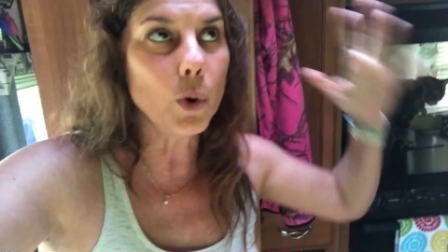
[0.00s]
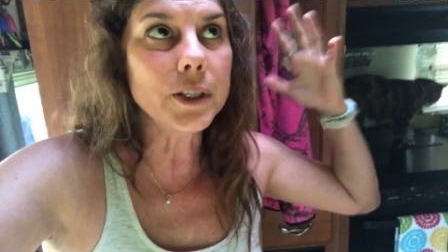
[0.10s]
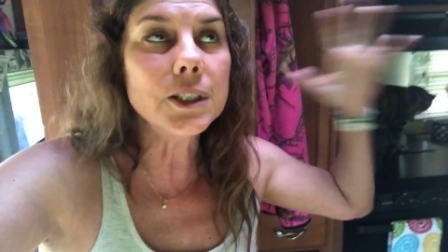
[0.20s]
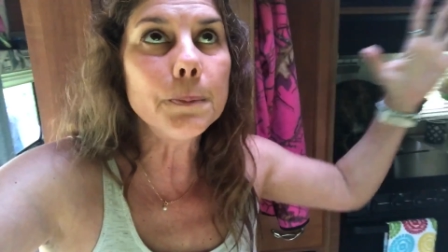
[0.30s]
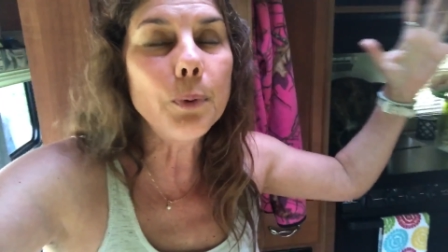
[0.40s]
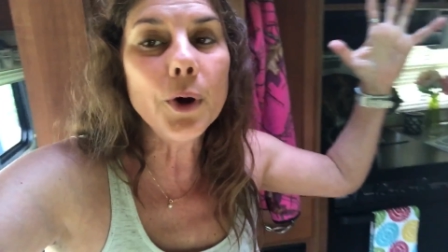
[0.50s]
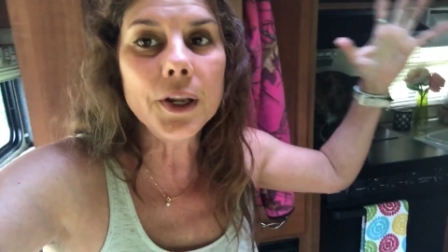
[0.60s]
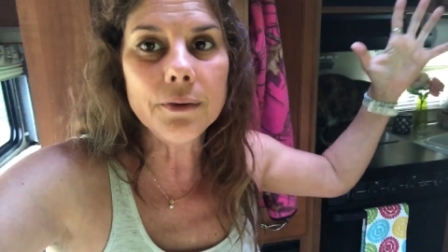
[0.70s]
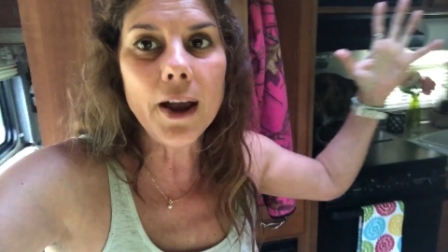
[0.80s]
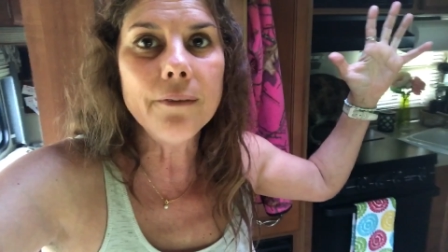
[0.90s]
What's the
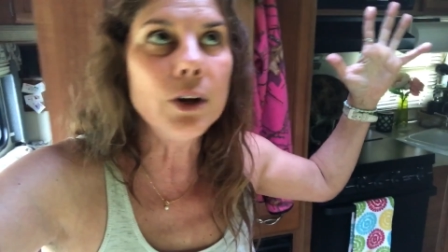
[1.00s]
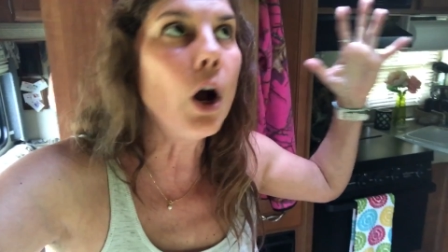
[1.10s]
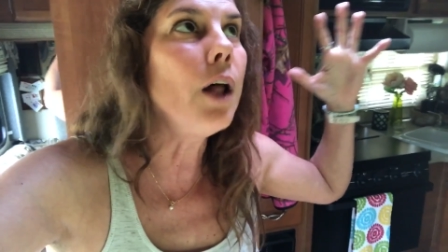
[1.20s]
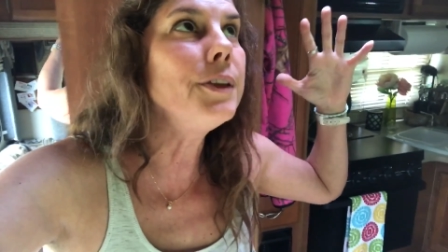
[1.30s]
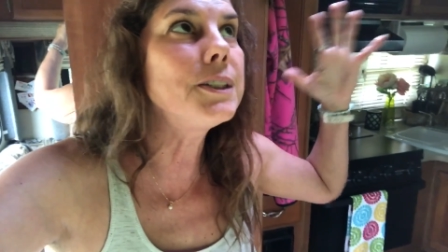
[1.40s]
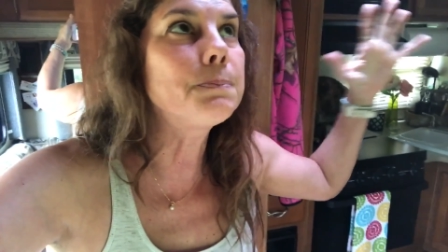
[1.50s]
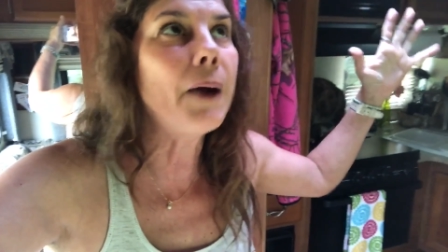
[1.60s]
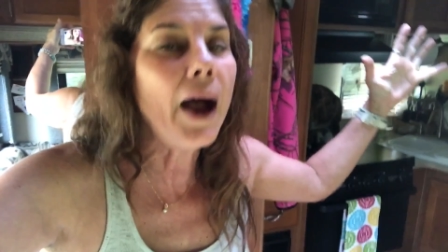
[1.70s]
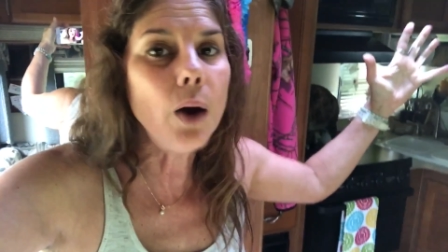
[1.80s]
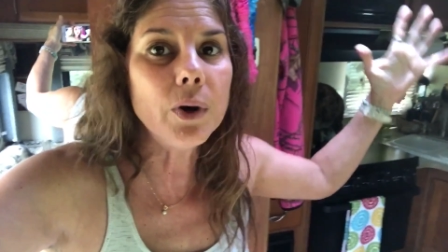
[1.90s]
point of having all this
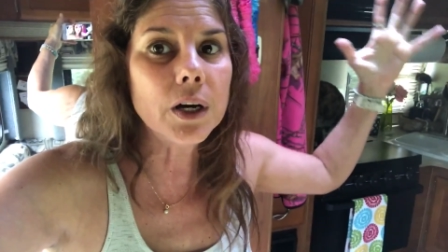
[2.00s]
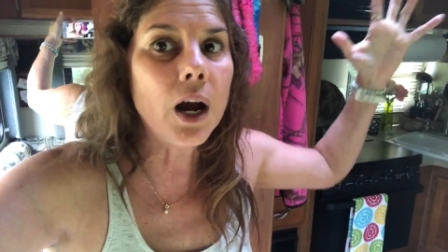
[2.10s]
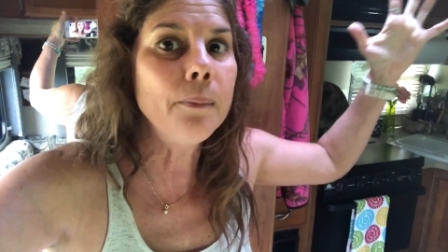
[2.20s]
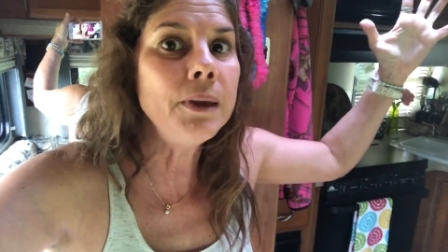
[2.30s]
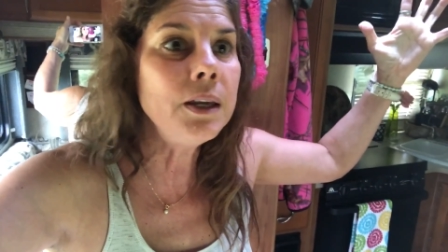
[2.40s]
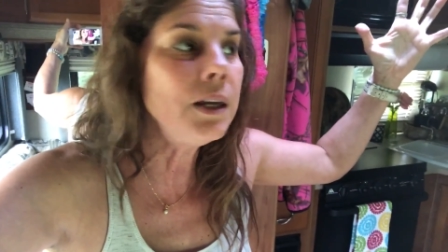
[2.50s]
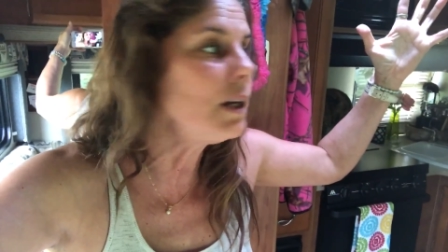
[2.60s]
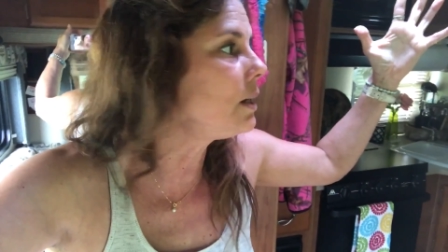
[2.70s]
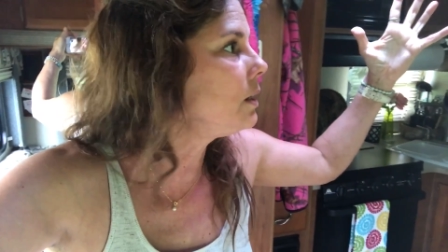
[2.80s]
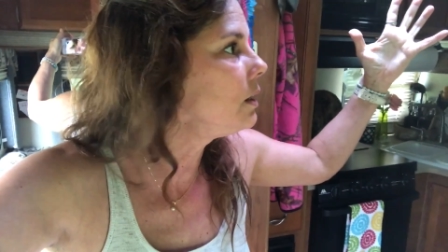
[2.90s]
power coming
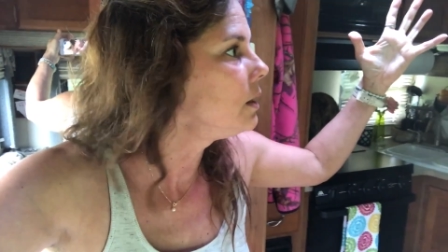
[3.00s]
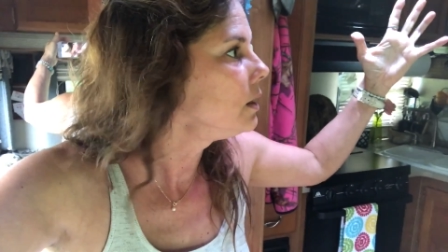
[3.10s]
in?